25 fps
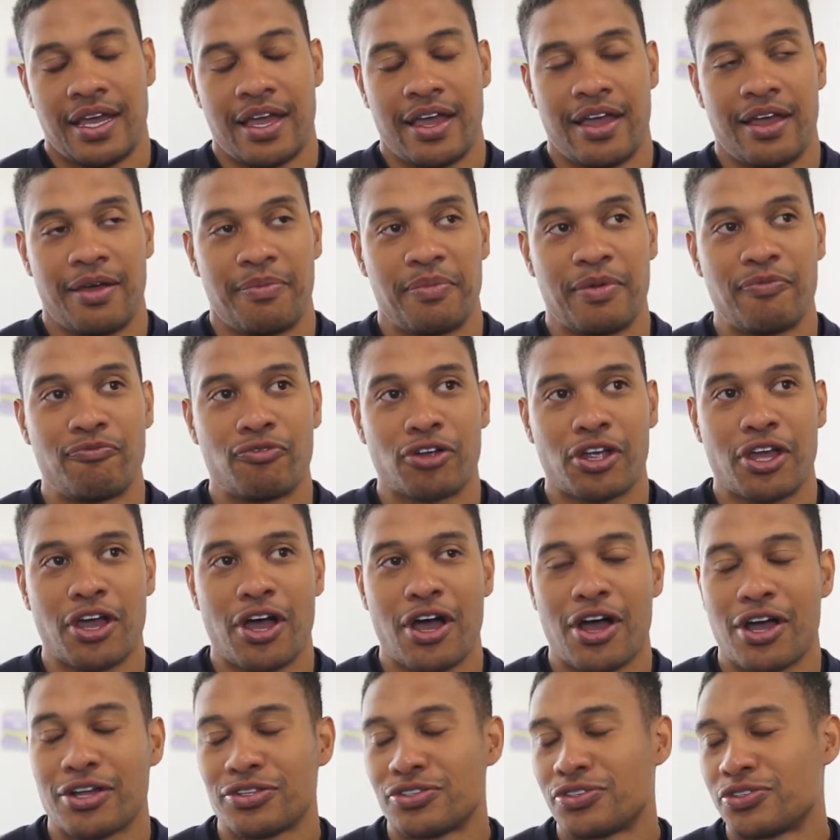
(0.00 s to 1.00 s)
um, in
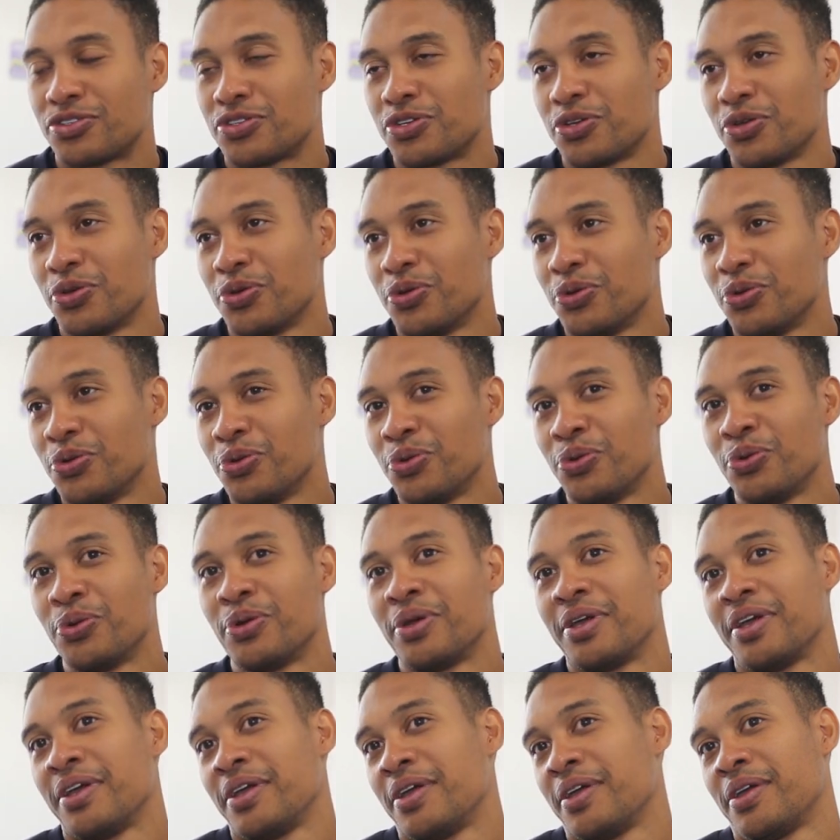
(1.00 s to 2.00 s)
regards to
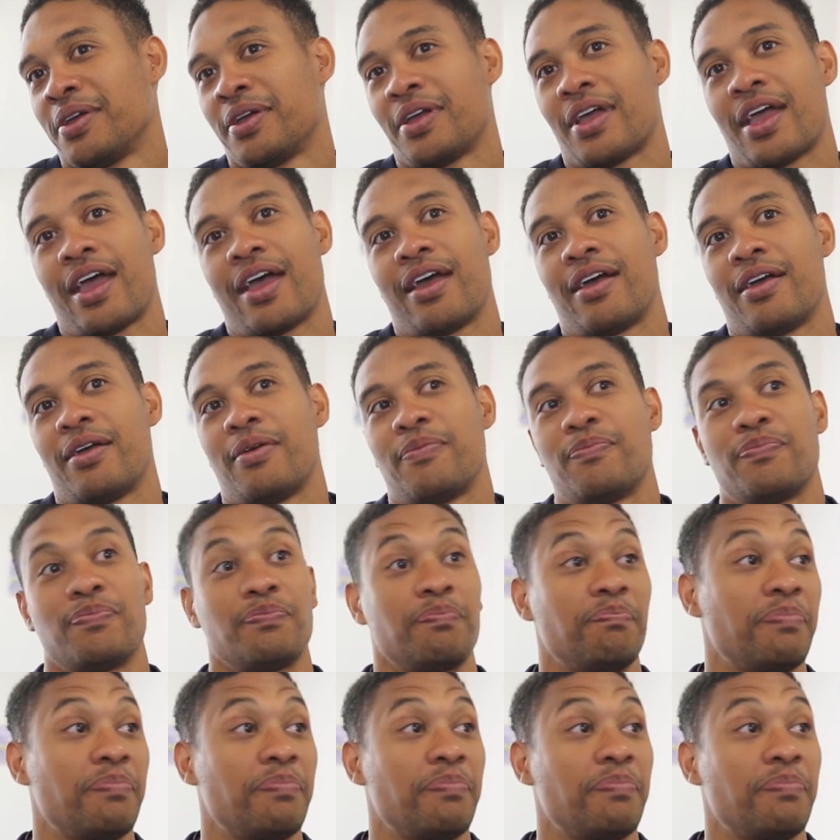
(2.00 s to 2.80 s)
um,